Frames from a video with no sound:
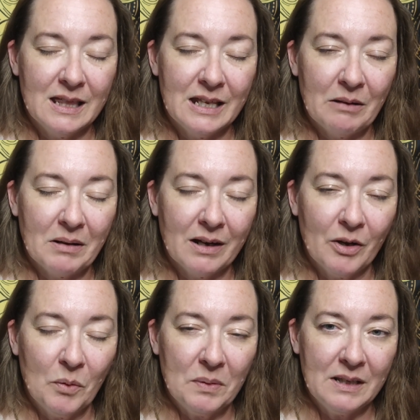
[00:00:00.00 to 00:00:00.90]
then I'm going
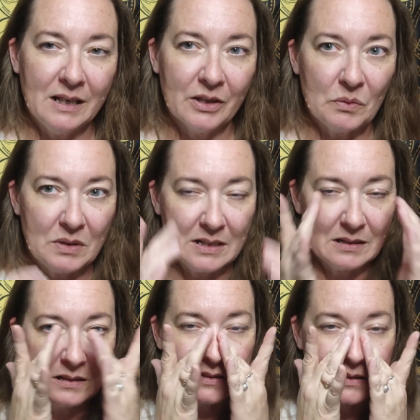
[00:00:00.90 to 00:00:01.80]
to open the other
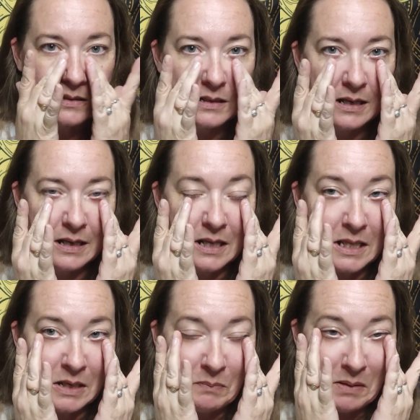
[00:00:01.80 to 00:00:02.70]
one.
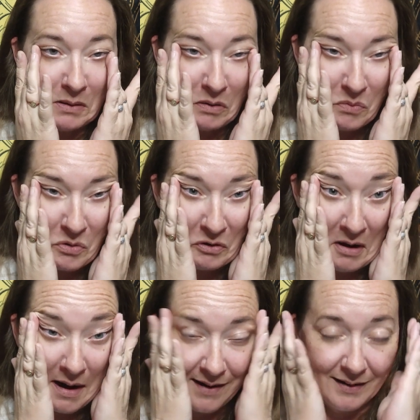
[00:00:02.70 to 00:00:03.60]
And maybe I won't
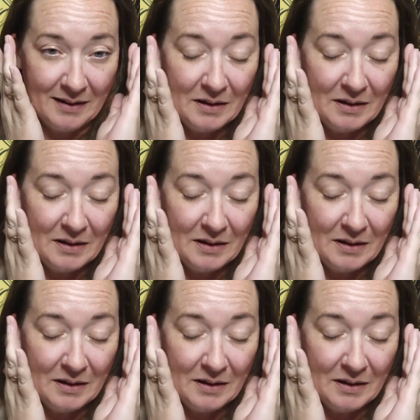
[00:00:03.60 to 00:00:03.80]
cry.